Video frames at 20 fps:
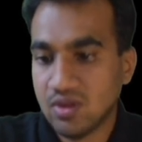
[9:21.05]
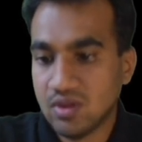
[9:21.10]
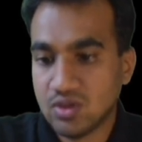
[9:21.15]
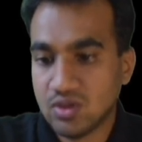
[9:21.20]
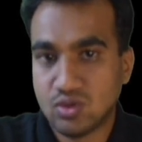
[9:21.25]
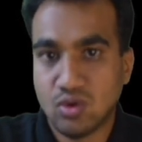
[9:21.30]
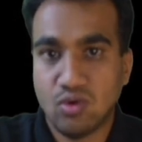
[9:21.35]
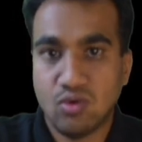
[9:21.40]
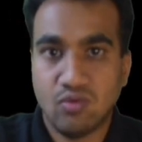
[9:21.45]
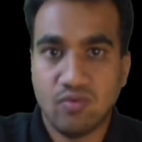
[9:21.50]

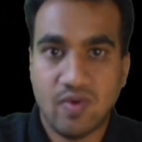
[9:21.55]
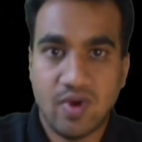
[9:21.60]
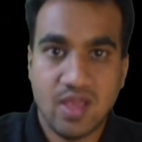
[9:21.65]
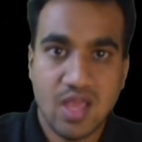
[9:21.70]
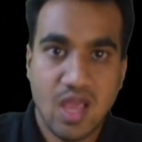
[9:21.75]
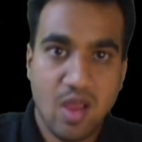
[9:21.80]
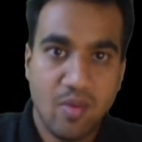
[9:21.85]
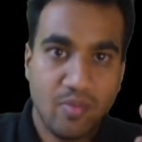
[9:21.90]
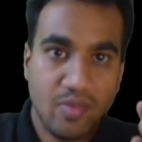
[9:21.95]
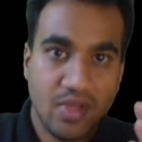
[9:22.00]
So why
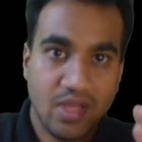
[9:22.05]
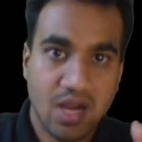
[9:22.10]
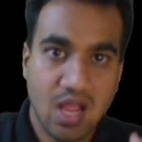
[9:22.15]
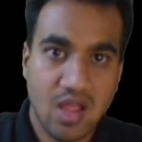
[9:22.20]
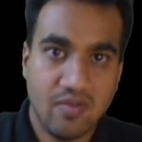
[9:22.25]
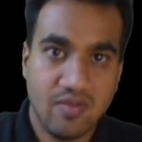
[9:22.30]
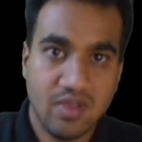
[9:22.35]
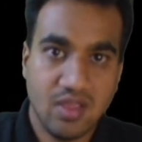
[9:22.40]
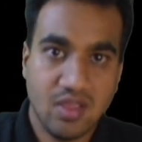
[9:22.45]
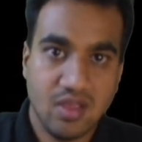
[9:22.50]
I am
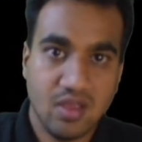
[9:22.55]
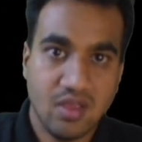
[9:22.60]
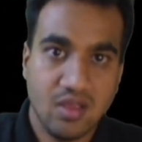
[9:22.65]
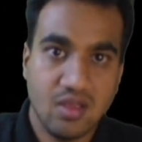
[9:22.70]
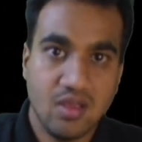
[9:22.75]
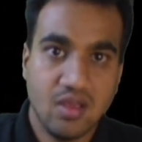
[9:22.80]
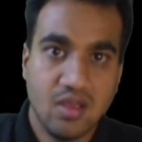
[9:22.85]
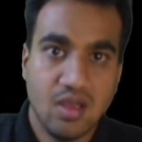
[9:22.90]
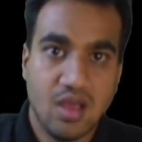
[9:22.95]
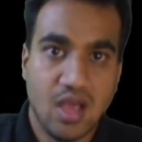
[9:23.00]
deriving,
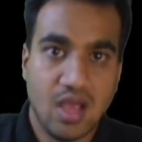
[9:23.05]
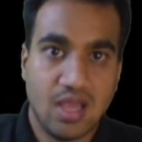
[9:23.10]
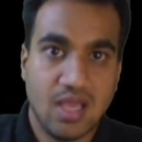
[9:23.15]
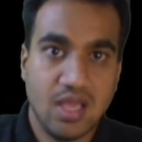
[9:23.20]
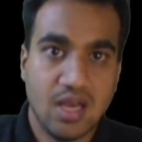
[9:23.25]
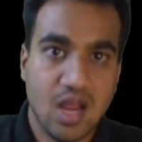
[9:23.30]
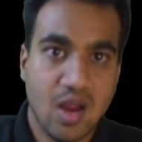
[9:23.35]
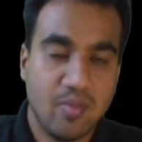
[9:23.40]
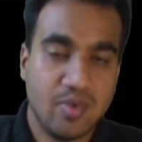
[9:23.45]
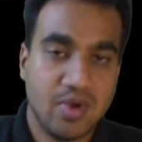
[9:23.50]

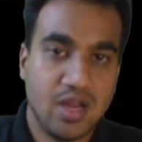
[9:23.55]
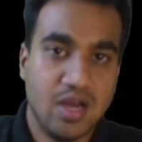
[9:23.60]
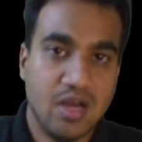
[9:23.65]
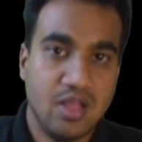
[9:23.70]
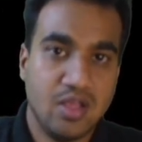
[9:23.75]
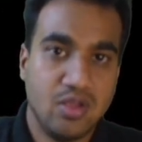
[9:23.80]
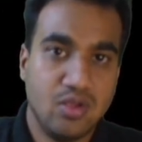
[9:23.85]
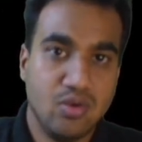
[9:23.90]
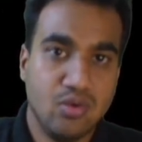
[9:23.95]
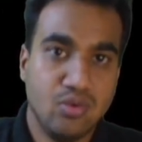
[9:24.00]
again I am
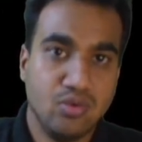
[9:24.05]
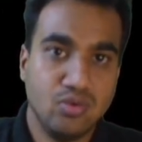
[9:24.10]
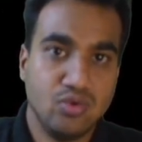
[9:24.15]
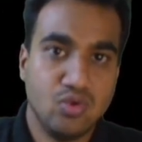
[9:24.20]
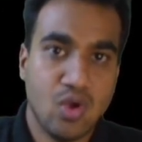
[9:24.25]
telling you,